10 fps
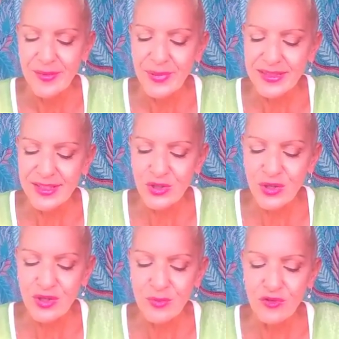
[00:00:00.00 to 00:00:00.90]
but stir
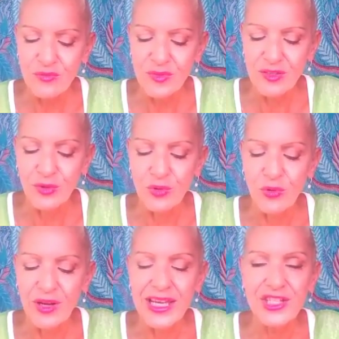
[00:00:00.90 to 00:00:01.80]
the movement of all
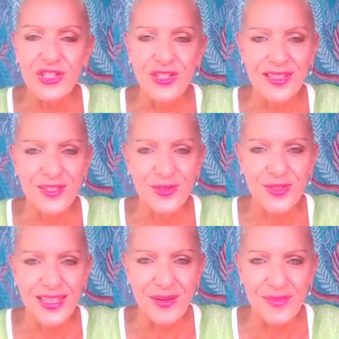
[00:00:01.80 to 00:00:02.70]
creation as you
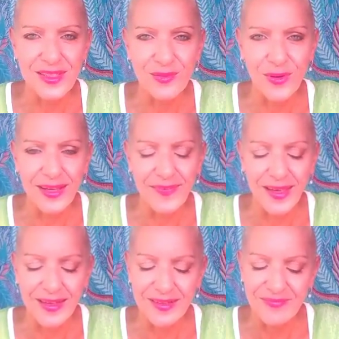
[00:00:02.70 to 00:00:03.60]
step this way and
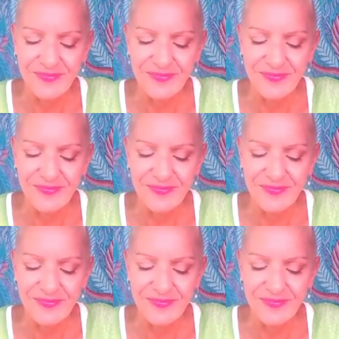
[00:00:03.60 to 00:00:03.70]
that.